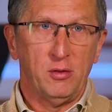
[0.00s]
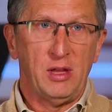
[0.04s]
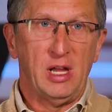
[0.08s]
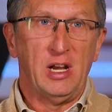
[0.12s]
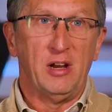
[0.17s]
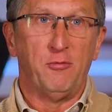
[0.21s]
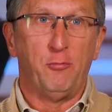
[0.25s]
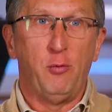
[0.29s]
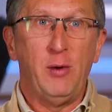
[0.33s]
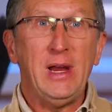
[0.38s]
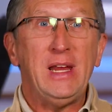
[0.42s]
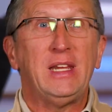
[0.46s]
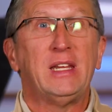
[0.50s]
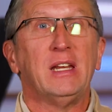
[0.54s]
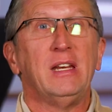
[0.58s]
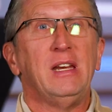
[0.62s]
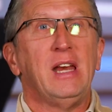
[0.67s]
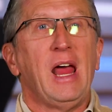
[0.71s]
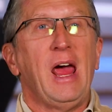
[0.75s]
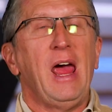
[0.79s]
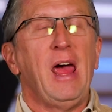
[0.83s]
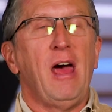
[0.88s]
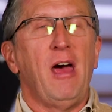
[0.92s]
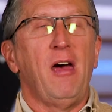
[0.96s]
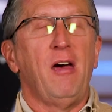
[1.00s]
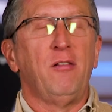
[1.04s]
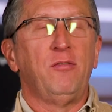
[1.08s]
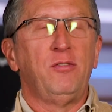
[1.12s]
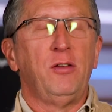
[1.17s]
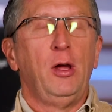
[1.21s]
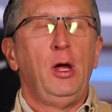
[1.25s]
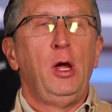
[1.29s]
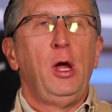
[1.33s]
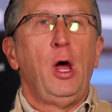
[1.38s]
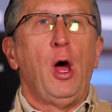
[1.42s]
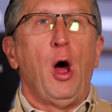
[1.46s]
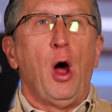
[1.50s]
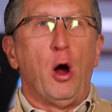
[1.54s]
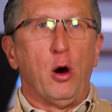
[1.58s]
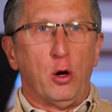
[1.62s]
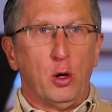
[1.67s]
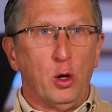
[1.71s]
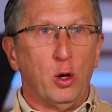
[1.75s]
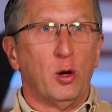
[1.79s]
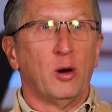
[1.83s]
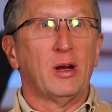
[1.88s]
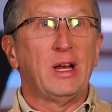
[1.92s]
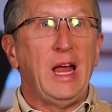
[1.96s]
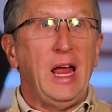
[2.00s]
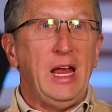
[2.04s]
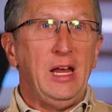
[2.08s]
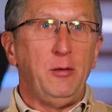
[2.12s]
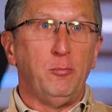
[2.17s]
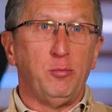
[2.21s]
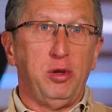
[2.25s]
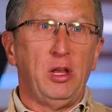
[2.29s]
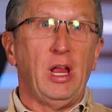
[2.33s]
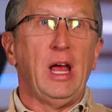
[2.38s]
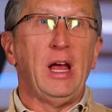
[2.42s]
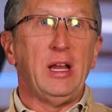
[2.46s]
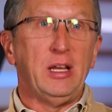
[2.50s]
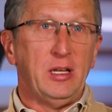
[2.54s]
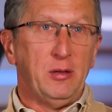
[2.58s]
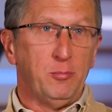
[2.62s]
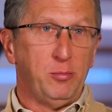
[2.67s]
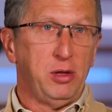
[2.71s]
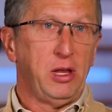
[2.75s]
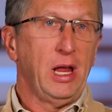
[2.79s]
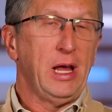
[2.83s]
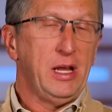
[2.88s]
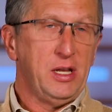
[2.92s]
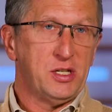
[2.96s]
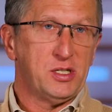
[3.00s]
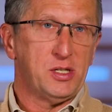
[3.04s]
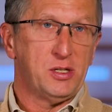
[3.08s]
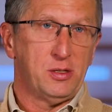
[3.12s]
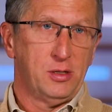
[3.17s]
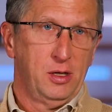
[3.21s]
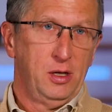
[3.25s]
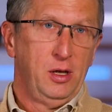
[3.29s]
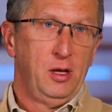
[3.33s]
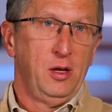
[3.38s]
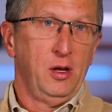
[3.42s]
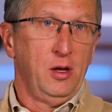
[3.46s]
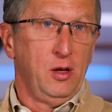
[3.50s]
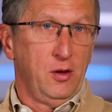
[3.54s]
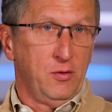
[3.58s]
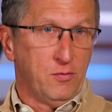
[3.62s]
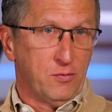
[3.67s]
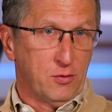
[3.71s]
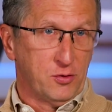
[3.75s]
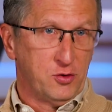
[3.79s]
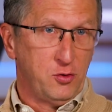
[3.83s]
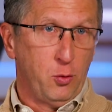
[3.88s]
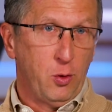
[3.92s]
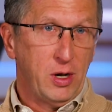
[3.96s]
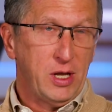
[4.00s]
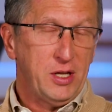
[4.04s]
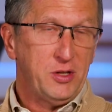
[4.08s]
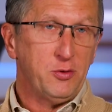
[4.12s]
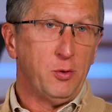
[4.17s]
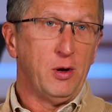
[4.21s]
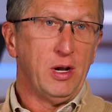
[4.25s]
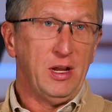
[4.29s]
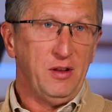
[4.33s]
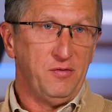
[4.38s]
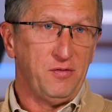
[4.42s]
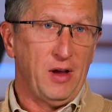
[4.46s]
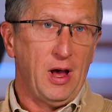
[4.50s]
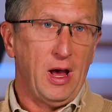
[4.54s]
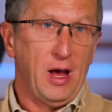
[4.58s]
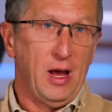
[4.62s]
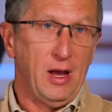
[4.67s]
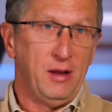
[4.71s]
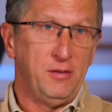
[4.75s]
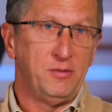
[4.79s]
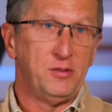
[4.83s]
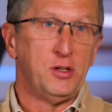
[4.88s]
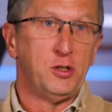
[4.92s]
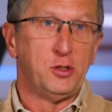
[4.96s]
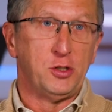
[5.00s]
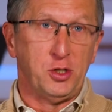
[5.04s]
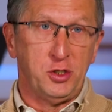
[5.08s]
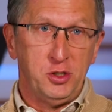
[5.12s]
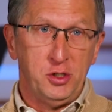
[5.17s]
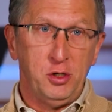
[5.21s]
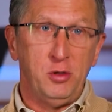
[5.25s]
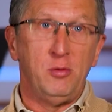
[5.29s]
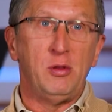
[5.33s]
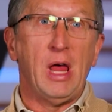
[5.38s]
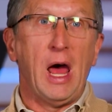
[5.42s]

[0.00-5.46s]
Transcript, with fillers: that if we didn't have our hurricane plan in place for 2025 to do